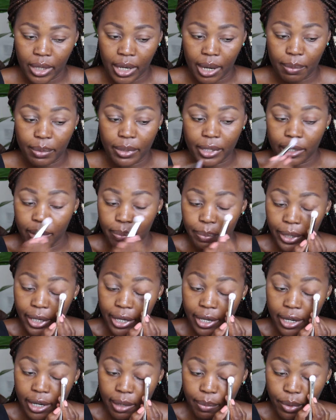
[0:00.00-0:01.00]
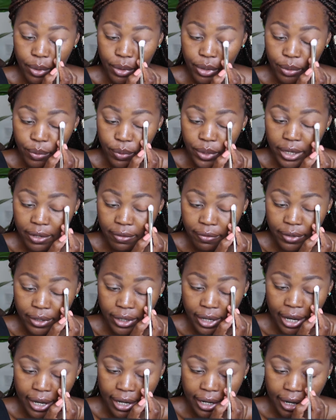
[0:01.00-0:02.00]
I'm still picking up on the Reef
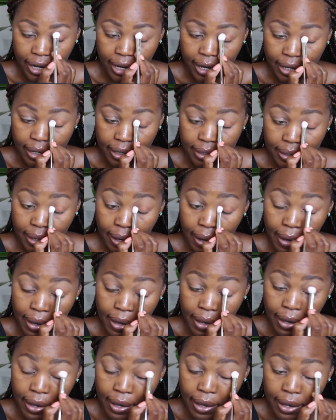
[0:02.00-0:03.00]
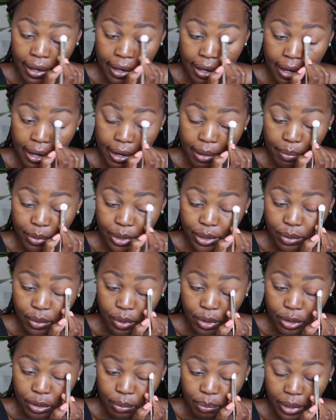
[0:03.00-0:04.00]
again, guys, and I'm just
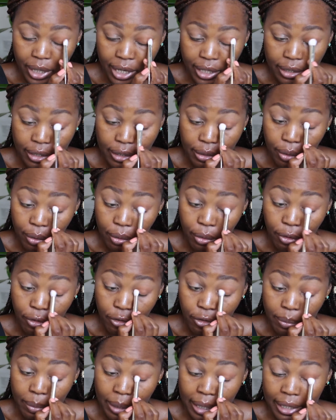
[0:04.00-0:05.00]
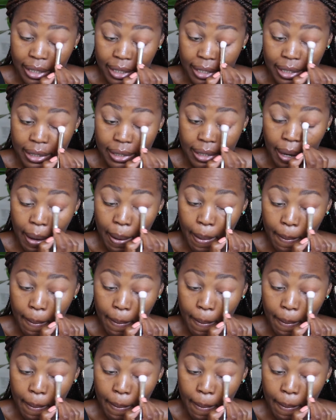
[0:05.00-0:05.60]
going to place it all over my lid.